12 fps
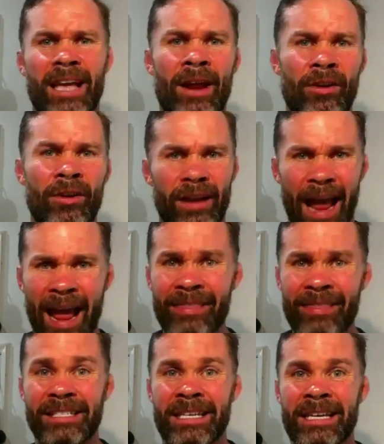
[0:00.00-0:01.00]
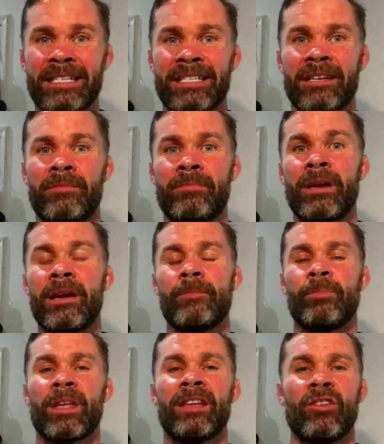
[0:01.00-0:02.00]
and the system
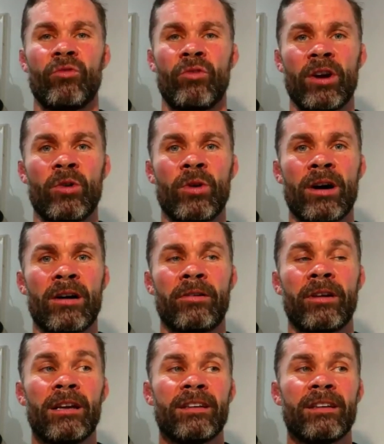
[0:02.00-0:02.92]
in the real world.